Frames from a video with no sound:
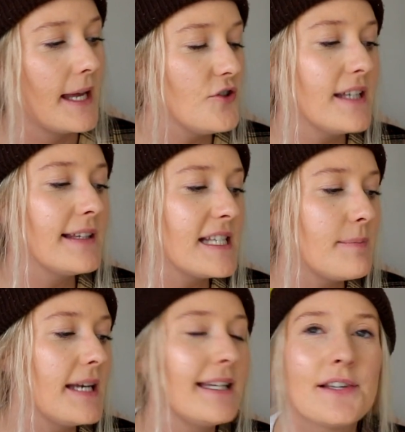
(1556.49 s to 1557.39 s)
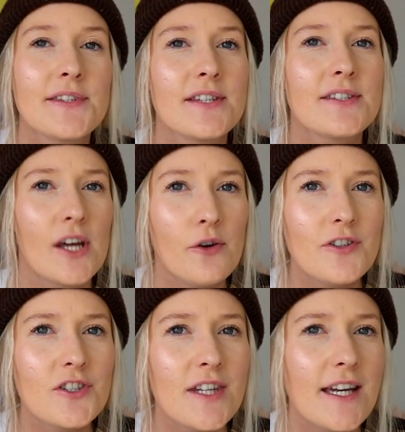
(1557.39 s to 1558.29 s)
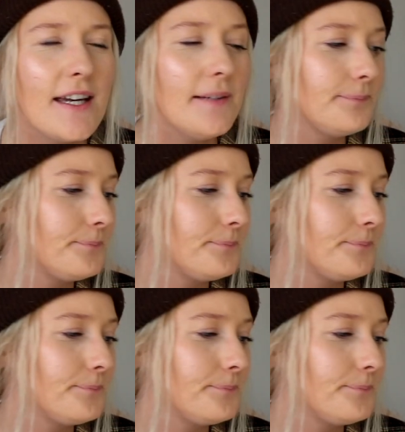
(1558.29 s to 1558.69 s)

using lesbianness selfishly.